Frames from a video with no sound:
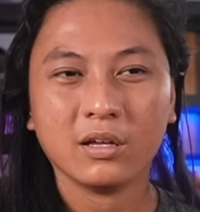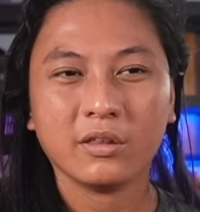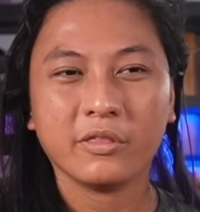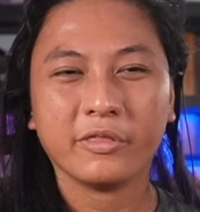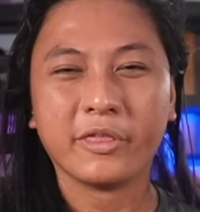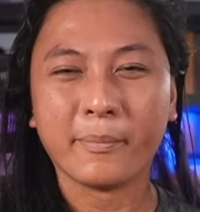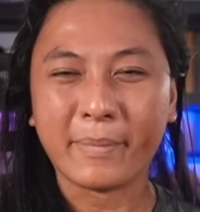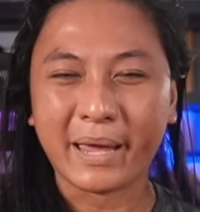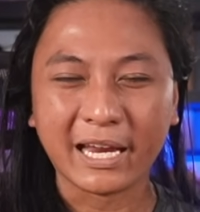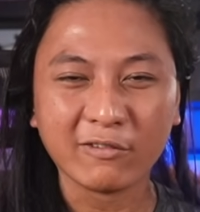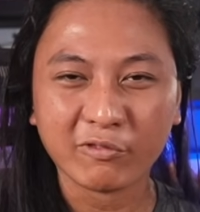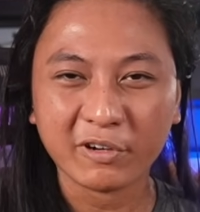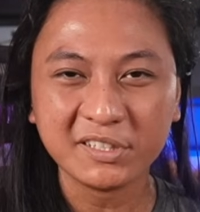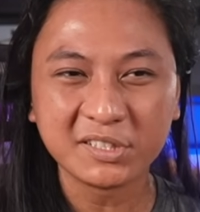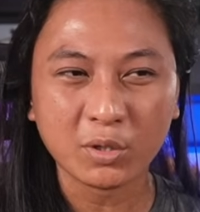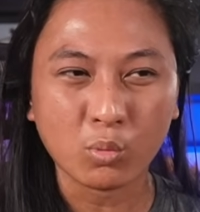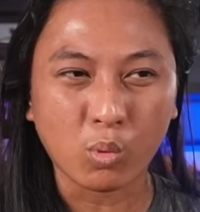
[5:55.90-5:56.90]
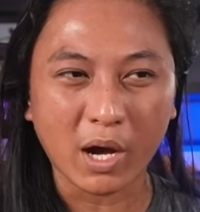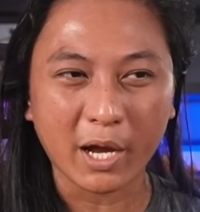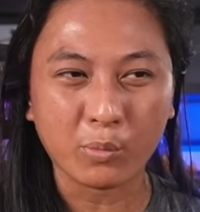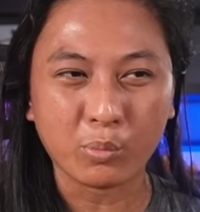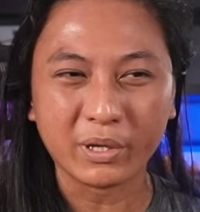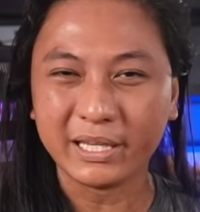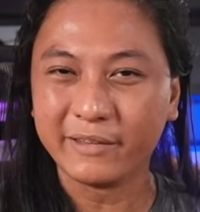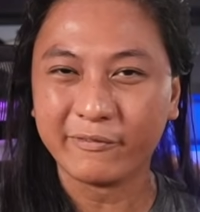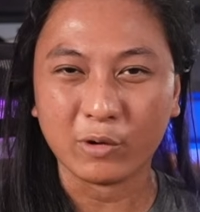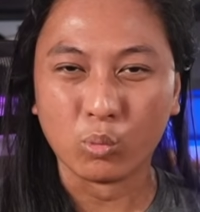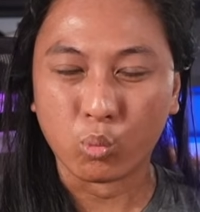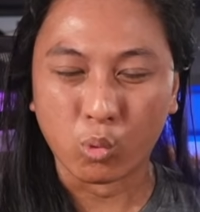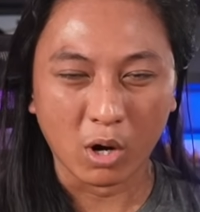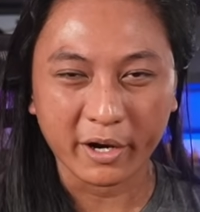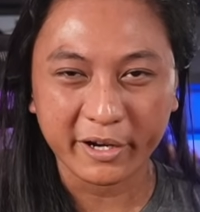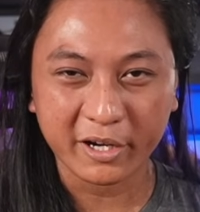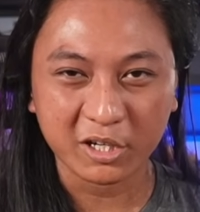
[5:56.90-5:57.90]
the main reason why we even
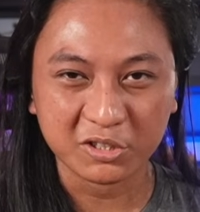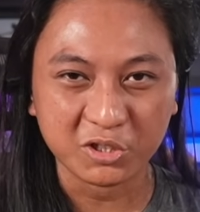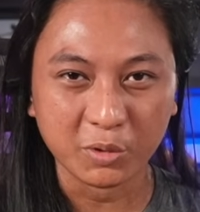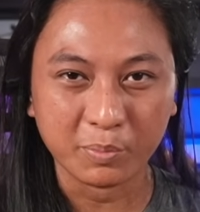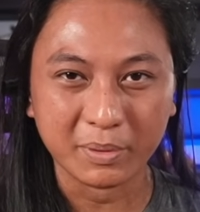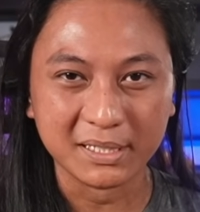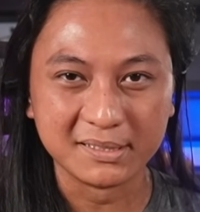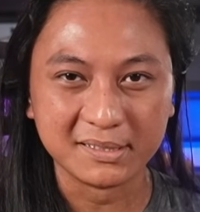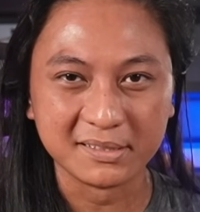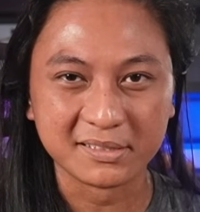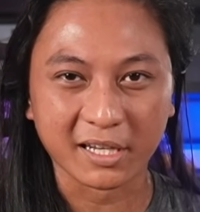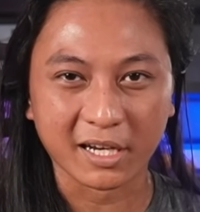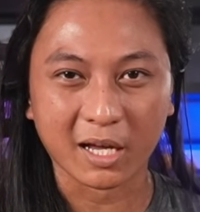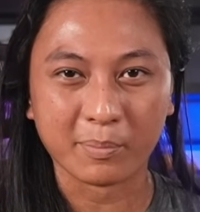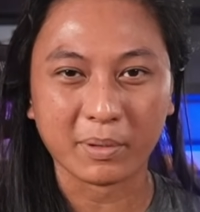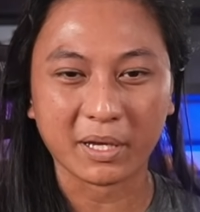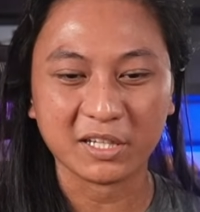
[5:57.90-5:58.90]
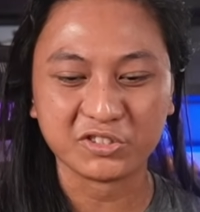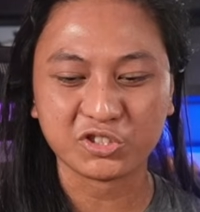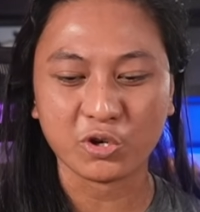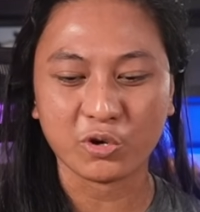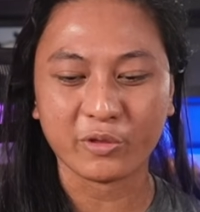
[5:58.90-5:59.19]
wanted a two PC setup is so